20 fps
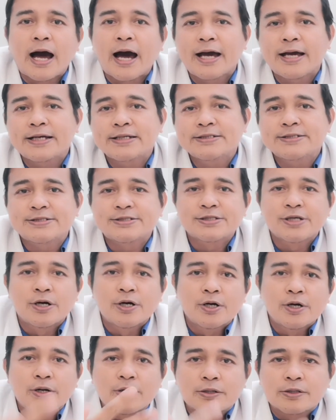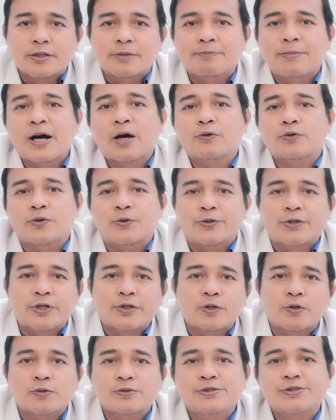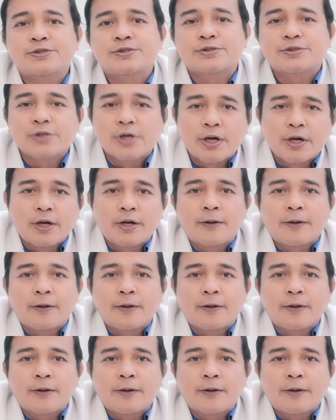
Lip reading: eyes, the mouth, or the nose,